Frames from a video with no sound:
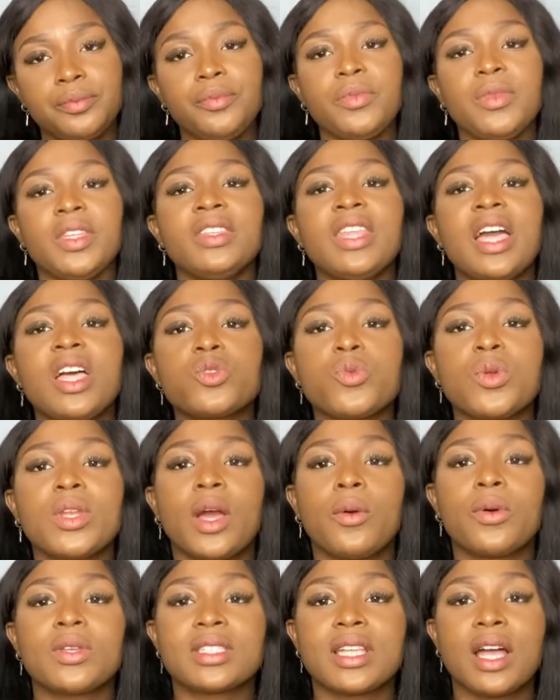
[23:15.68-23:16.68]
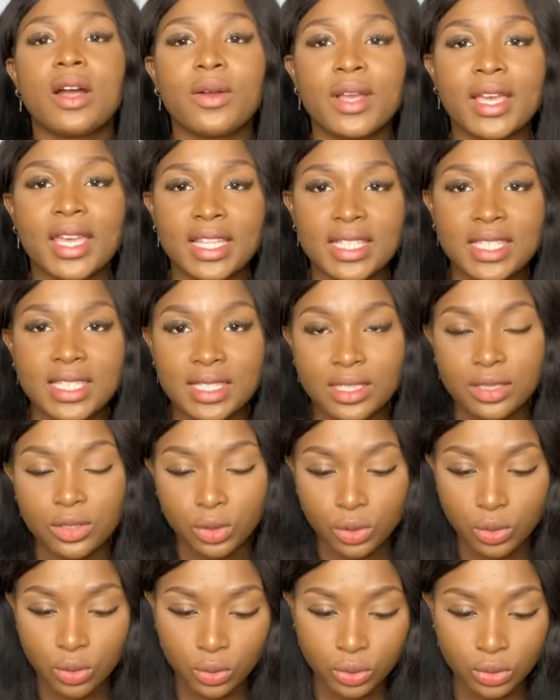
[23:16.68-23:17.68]
That was when I was now getting a
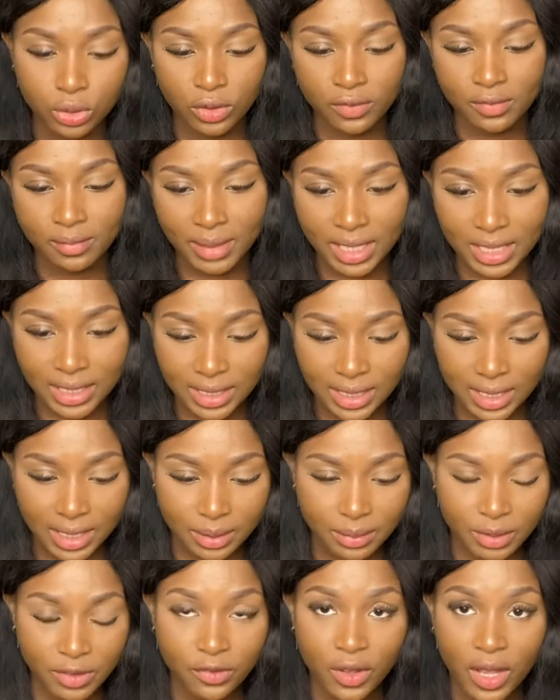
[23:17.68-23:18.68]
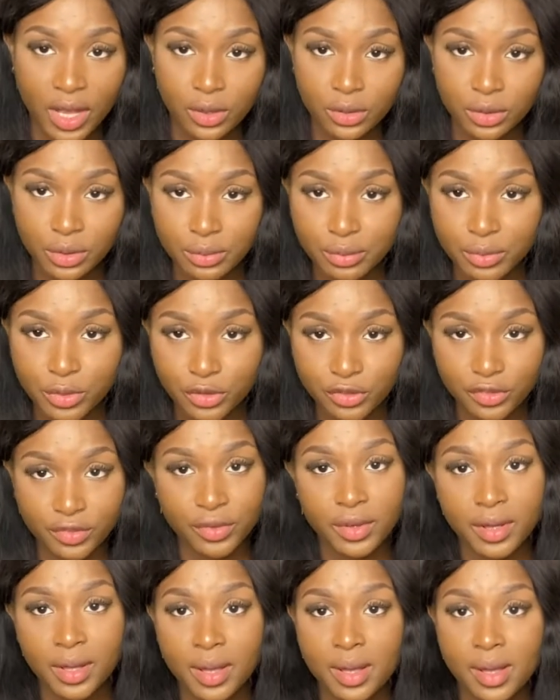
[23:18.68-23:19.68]
hold of my leg. Before, I couldn't move
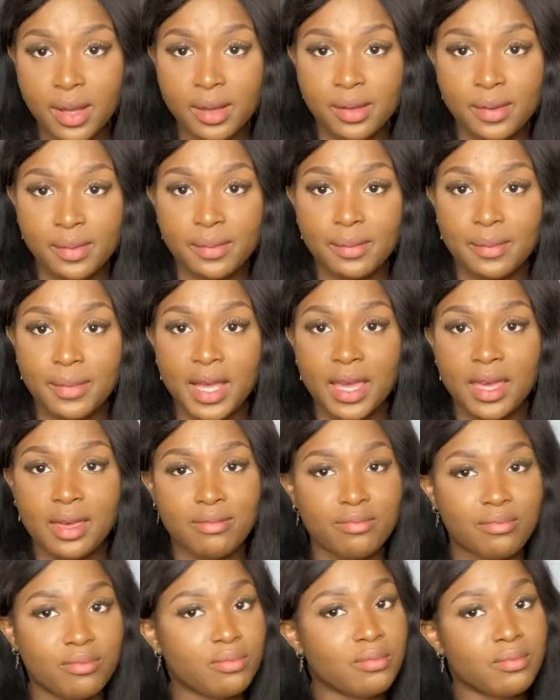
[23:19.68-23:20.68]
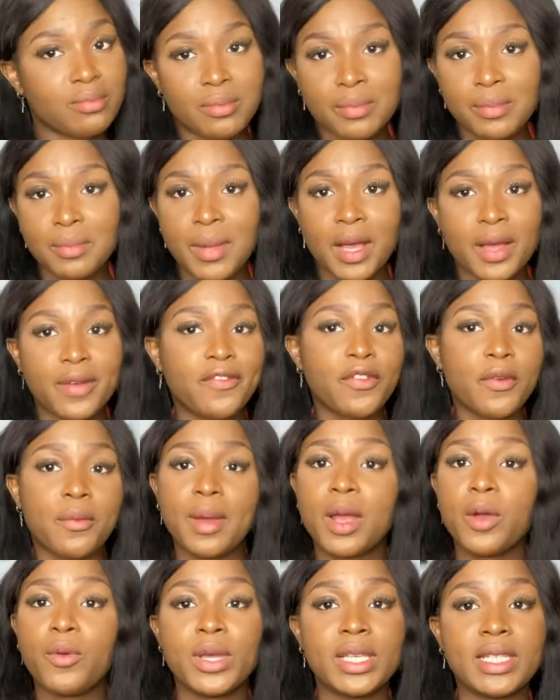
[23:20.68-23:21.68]
my from my
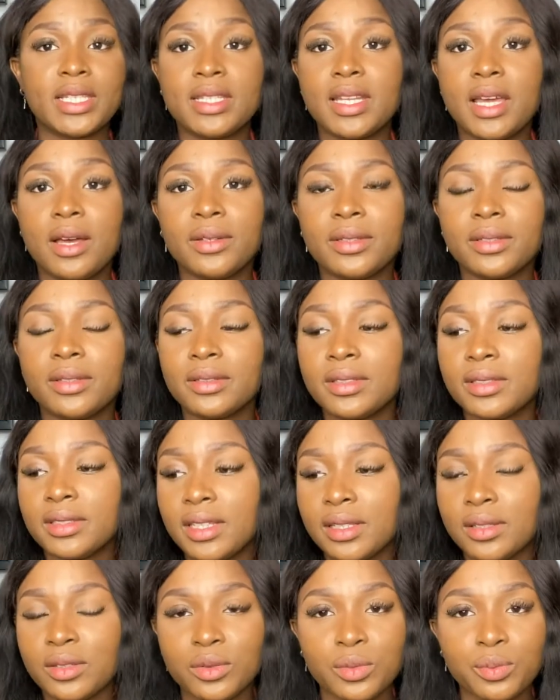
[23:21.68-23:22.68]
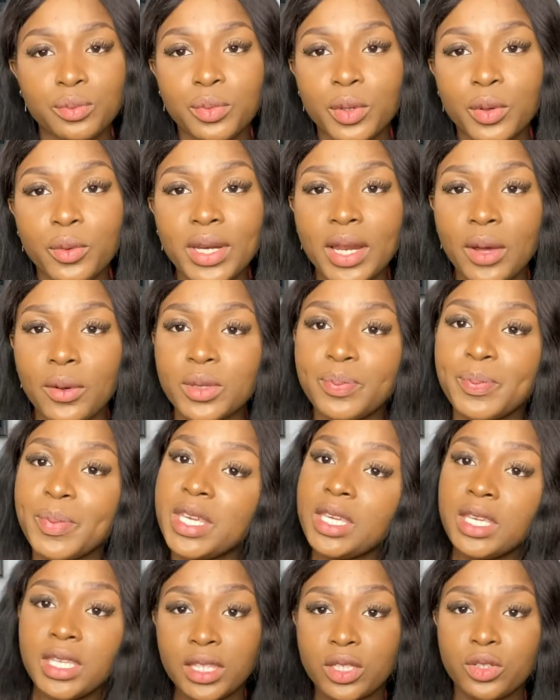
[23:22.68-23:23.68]
waist down then. But when I was
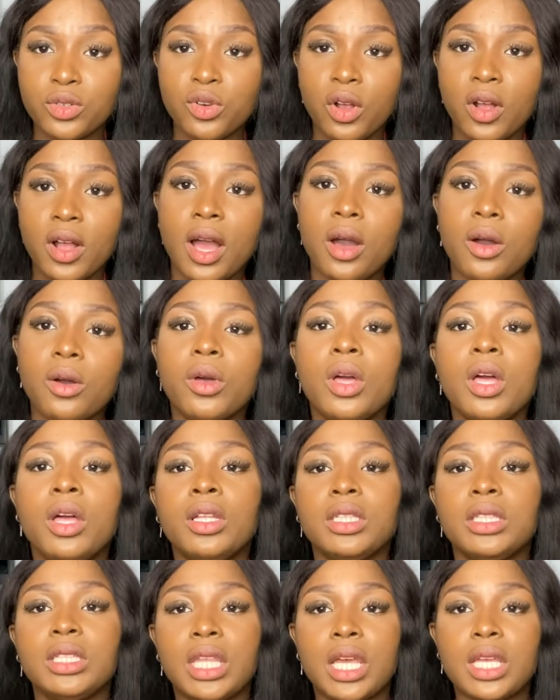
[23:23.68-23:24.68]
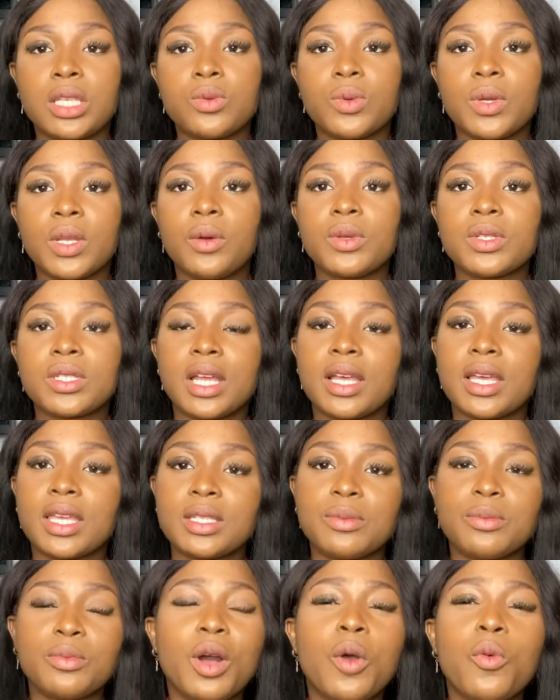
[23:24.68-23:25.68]
peeing the drug out, that's when I was not getting,
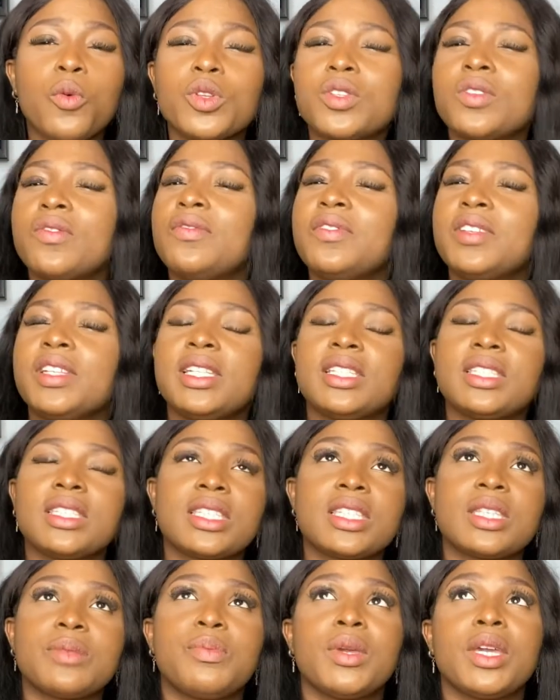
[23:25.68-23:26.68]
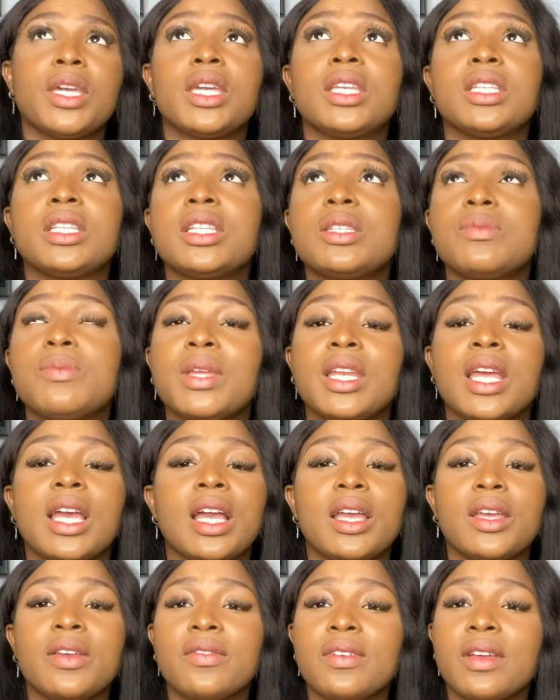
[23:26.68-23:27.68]
but I was feeling this pain. I
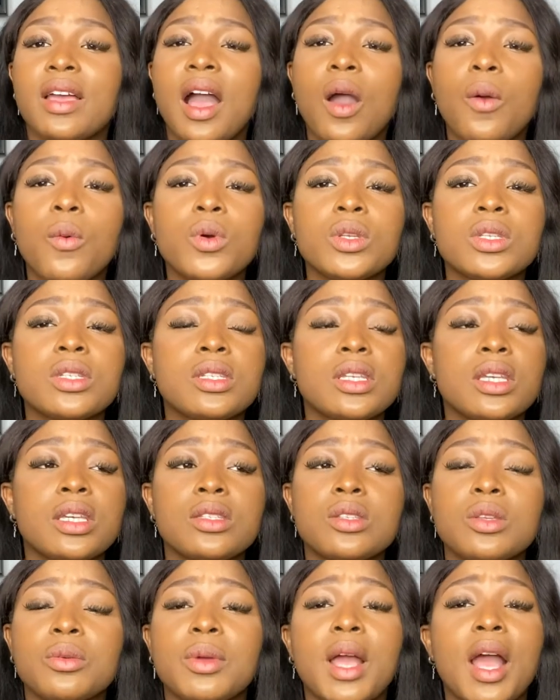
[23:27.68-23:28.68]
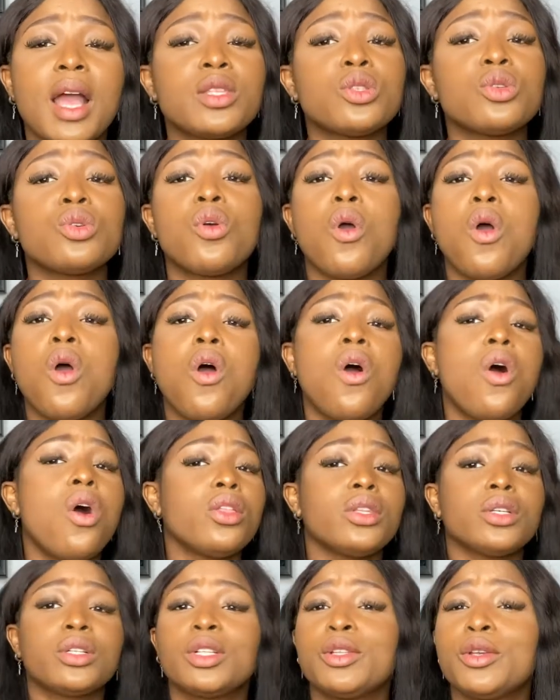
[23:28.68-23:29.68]
can't even, I was saying something. I took all
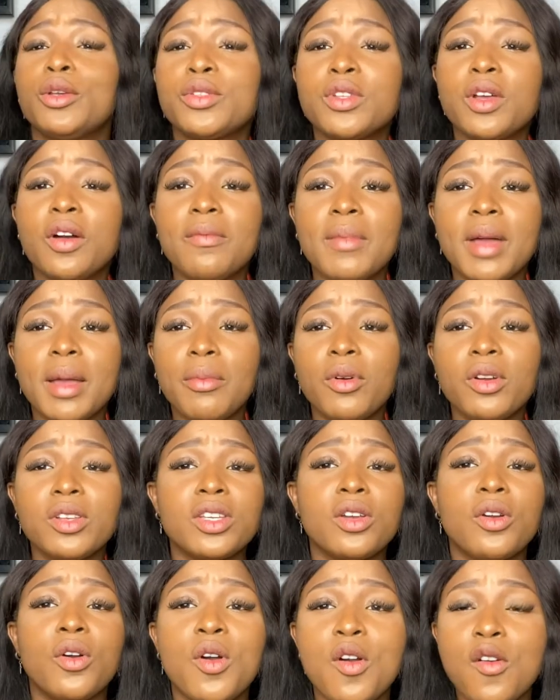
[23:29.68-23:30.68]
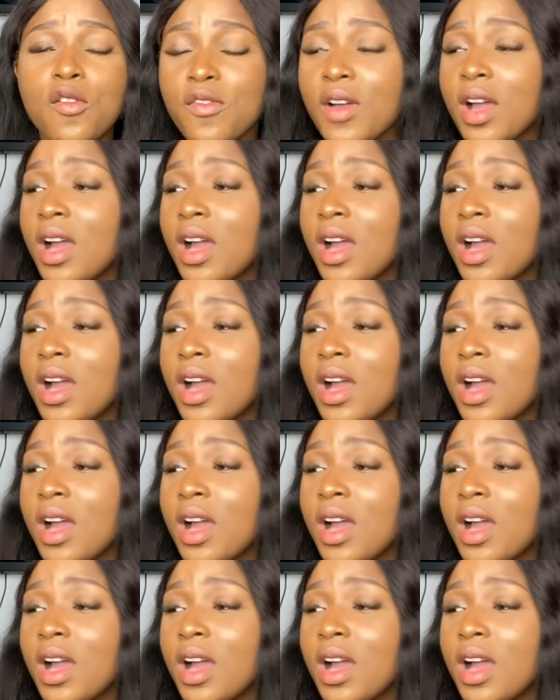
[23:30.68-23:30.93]
the clothes of my body off.